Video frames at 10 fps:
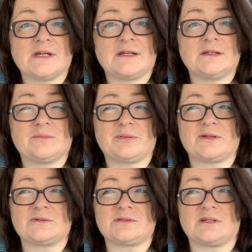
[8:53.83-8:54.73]
Like, and the
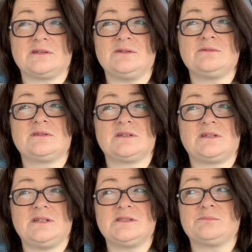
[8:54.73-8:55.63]
brothers were like, you
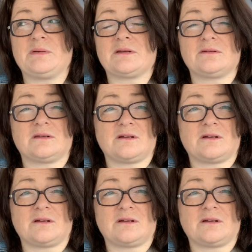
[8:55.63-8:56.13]
think he's better